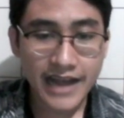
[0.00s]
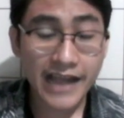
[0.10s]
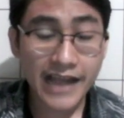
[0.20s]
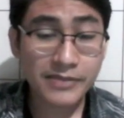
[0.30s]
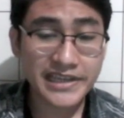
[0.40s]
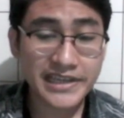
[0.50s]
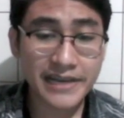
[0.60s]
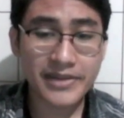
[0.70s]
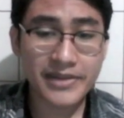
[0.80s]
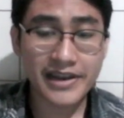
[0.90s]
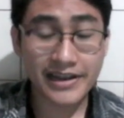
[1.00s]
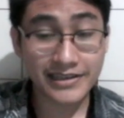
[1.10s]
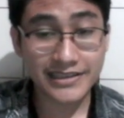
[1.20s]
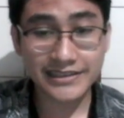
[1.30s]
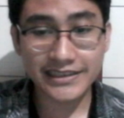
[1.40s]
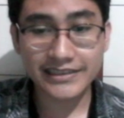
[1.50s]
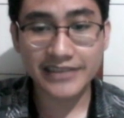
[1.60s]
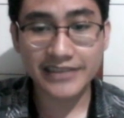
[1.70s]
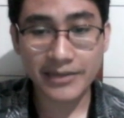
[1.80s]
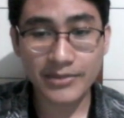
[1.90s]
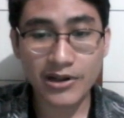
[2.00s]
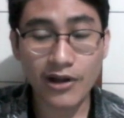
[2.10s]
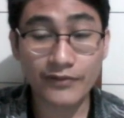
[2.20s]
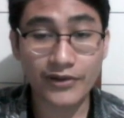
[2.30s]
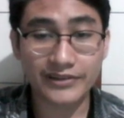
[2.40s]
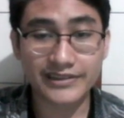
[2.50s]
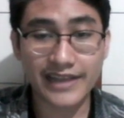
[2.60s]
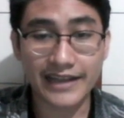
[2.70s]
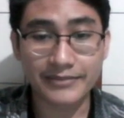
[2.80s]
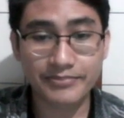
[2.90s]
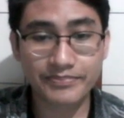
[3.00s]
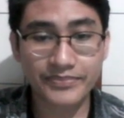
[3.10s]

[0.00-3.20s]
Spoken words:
I'll begin by analyzing the table of content.